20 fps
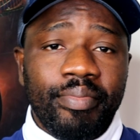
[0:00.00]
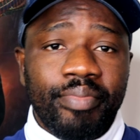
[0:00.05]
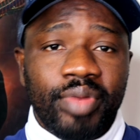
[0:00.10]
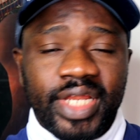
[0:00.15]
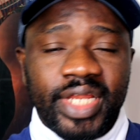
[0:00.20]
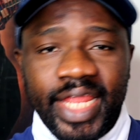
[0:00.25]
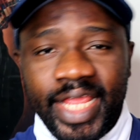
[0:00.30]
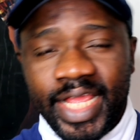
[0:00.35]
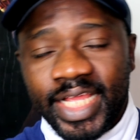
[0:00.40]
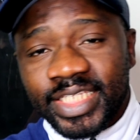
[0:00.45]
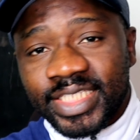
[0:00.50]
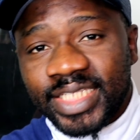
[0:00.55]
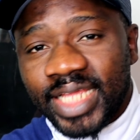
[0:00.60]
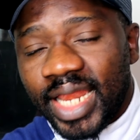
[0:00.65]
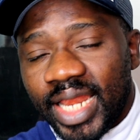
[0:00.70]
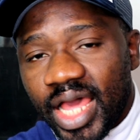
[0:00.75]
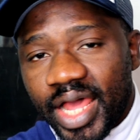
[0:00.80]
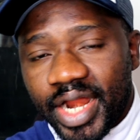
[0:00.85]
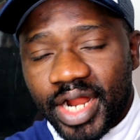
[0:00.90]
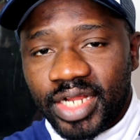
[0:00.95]
But in
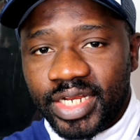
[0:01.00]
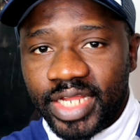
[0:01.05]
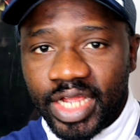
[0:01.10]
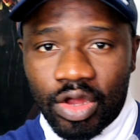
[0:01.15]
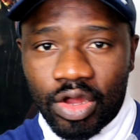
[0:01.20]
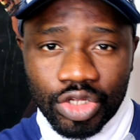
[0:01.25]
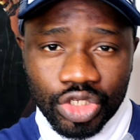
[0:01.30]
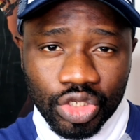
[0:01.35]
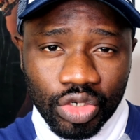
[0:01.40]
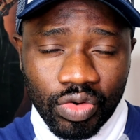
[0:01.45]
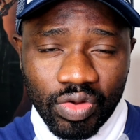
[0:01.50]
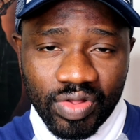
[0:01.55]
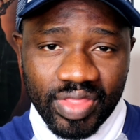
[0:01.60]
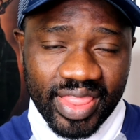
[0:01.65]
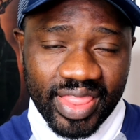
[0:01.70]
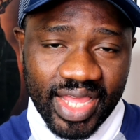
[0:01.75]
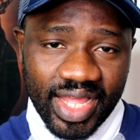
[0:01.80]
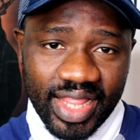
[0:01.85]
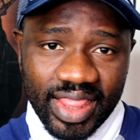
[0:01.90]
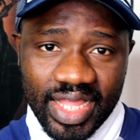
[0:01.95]
letter, they also
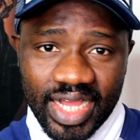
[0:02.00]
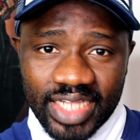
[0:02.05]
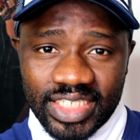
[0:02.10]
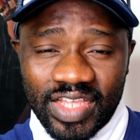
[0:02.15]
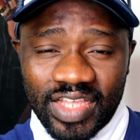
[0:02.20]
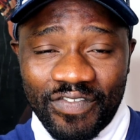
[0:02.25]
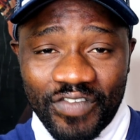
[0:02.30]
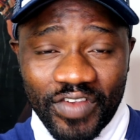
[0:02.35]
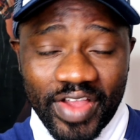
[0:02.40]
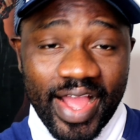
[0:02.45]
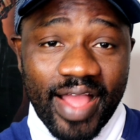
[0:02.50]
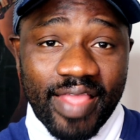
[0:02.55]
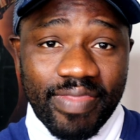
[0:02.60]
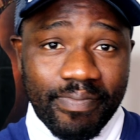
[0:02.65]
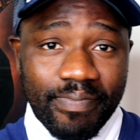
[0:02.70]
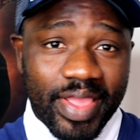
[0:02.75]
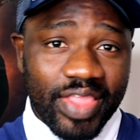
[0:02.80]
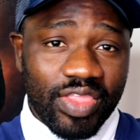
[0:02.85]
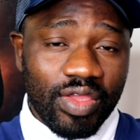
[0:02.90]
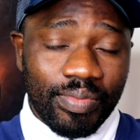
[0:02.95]
wrote there that if you
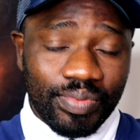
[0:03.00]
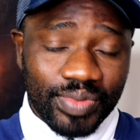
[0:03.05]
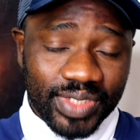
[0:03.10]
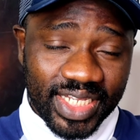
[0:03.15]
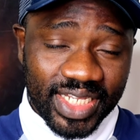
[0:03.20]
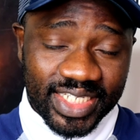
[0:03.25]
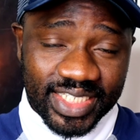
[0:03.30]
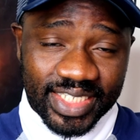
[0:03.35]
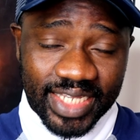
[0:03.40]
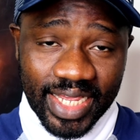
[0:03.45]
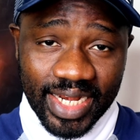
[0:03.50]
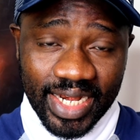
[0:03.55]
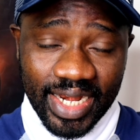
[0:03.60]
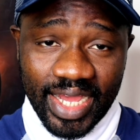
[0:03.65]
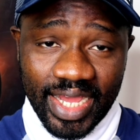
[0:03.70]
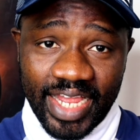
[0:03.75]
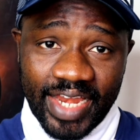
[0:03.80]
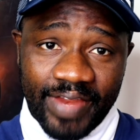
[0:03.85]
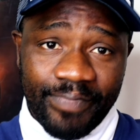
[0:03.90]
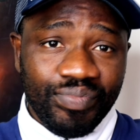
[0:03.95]
can't meet up with this
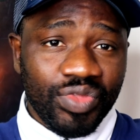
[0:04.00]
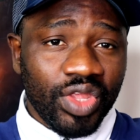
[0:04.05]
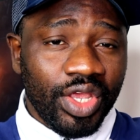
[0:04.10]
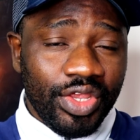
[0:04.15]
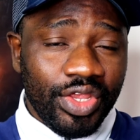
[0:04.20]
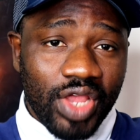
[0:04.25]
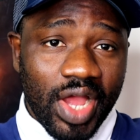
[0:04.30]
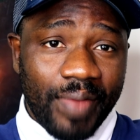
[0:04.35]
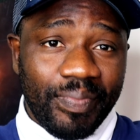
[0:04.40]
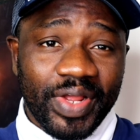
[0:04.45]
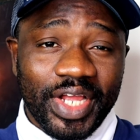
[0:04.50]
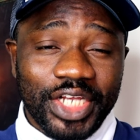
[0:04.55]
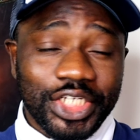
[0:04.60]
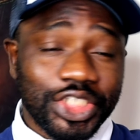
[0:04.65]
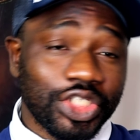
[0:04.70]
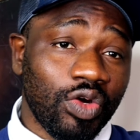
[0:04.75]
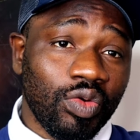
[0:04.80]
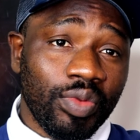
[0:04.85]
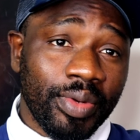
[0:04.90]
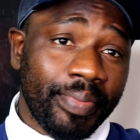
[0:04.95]
deadline, your
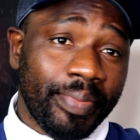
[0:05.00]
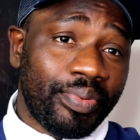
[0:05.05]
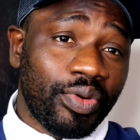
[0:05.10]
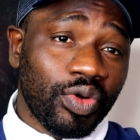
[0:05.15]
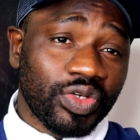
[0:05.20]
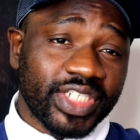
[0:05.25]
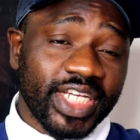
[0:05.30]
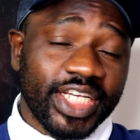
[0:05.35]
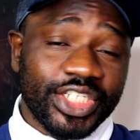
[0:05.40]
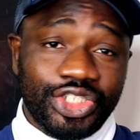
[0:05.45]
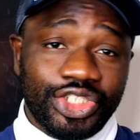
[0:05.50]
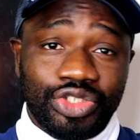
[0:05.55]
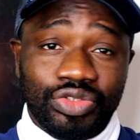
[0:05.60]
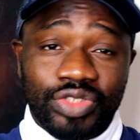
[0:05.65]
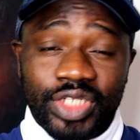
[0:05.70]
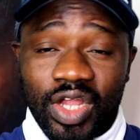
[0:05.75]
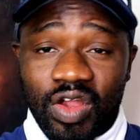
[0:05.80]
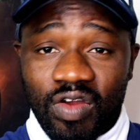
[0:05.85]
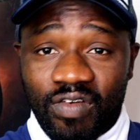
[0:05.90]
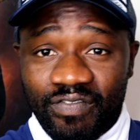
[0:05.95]
application will be processed
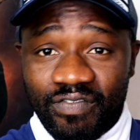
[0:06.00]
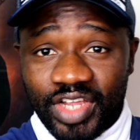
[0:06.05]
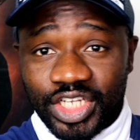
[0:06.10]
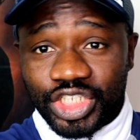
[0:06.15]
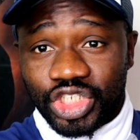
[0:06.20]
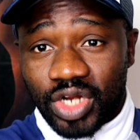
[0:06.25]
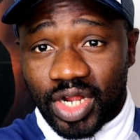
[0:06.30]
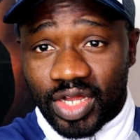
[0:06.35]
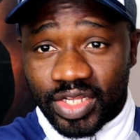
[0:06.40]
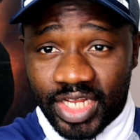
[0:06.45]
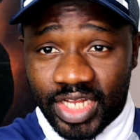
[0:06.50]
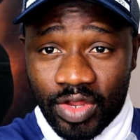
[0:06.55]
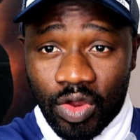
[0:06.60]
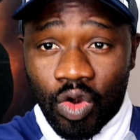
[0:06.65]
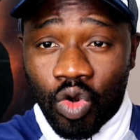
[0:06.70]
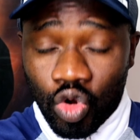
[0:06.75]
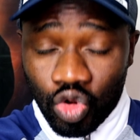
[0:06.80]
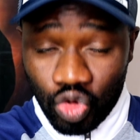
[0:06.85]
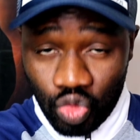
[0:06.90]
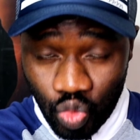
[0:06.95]
through the conventional, the
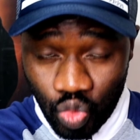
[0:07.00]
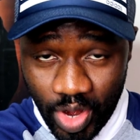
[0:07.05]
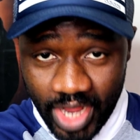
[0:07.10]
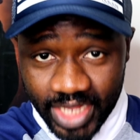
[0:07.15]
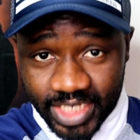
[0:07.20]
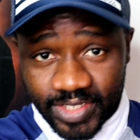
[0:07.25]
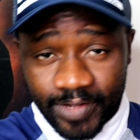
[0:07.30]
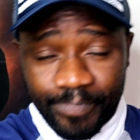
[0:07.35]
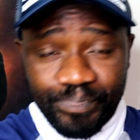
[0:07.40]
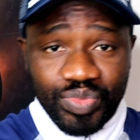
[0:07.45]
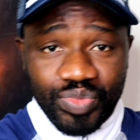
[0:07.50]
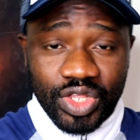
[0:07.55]
old ways.